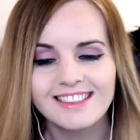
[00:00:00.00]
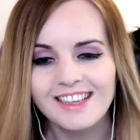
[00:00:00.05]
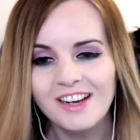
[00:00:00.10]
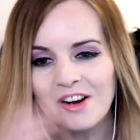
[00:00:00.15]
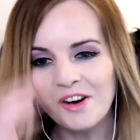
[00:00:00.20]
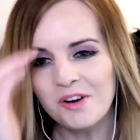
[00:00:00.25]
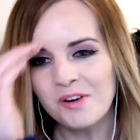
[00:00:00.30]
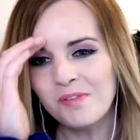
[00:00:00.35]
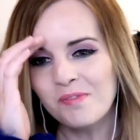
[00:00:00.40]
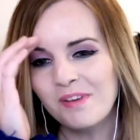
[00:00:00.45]

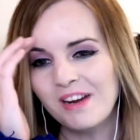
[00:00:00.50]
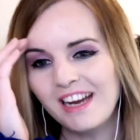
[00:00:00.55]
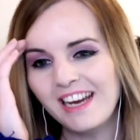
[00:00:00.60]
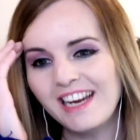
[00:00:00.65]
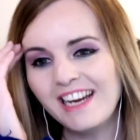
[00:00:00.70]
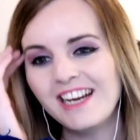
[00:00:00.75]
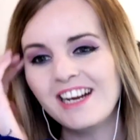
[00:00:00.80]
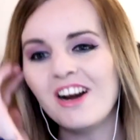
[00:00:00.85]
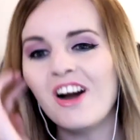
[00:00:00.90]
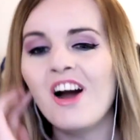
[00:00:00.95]
Oh
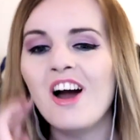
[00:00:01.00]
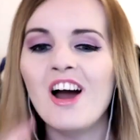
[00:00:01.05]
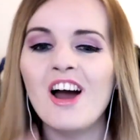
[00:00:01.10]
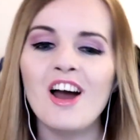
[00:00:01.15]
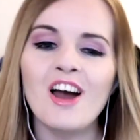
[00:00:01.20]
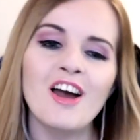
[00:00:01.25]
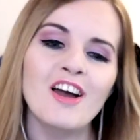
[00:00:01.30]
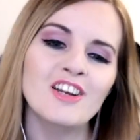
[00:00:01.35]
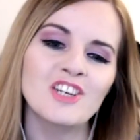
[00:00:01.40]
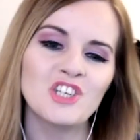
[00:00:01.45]
my
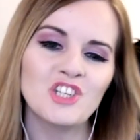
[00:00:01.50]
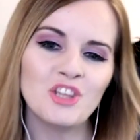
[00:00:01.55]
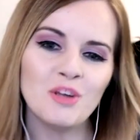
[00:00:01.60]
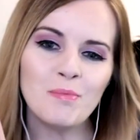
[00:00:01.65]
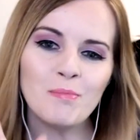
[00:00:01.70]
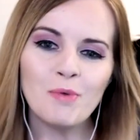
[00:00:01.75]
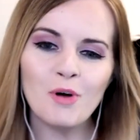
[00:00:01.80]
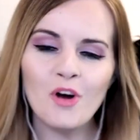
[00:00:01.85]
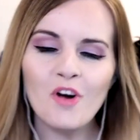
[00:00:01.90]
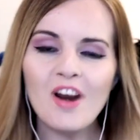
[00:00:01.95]
gosh,
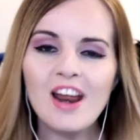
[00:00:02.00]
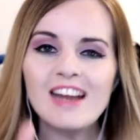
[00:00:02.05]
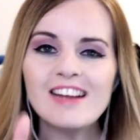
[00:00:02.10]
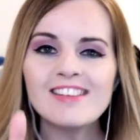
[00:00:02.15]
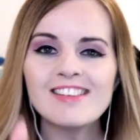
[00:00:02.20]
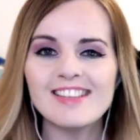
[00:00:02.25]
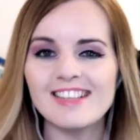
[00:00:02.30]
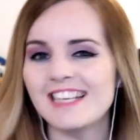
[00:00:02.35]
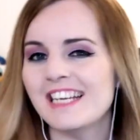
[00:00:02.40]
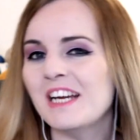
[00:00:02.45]
the more
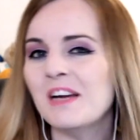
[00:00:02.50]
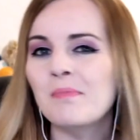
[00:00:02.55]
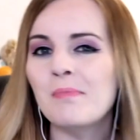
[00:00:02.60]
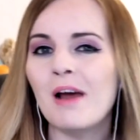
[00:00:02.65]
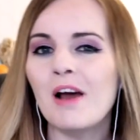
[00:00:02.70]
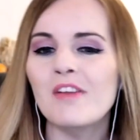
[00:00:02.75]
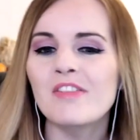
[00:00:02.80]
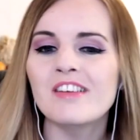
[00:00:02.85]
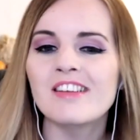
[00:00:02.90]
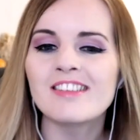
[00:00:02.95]
I see
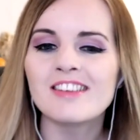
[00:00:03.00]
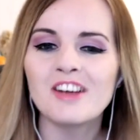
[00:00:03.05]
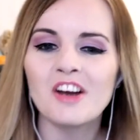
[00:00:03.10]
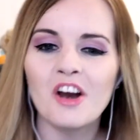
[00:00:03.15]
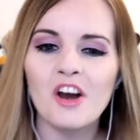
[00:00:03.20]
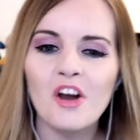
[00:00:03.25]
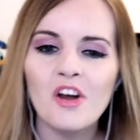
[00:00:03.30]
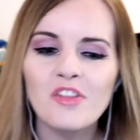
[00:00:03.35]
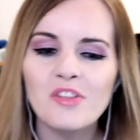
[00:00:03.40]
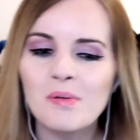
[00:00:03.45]
about this
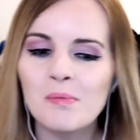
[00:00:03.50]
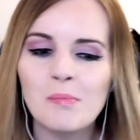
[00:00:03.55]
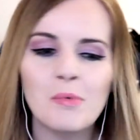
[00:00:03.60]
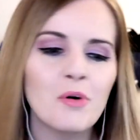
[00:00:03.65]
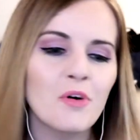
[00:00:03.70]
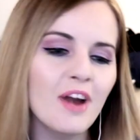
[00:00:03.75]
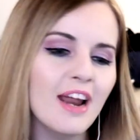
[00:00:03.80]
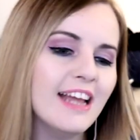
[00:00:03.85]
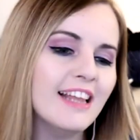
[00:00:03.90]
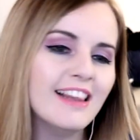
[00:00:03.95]
girl, the
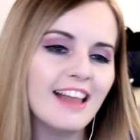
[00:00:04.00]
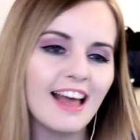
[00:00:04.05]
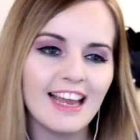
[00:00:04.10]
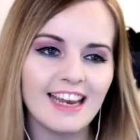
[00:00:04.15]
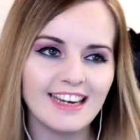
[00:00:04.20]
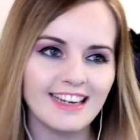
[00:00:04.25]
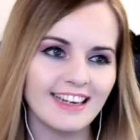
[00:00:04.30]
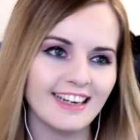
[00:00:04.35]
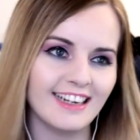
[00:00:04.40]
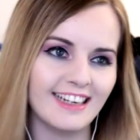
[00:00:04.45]
more I
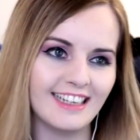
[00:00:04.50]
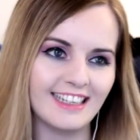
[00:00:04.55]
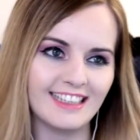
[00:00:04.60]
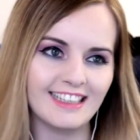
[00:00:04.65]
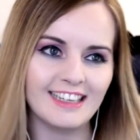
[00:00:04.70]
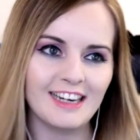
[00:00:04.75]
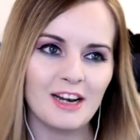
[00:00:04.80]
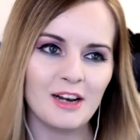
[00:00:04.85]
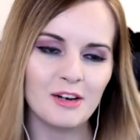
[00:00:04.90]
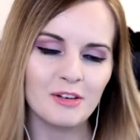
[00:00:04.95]
like
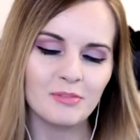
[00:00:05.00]
her.